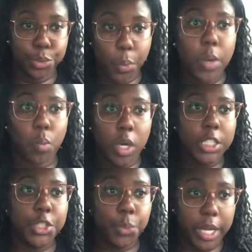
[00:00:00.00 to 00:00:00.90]
We want
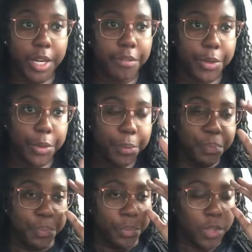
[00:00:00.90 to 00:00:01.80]
to interview
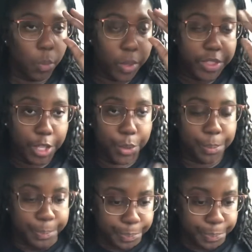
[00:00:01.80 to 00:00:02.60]
with you."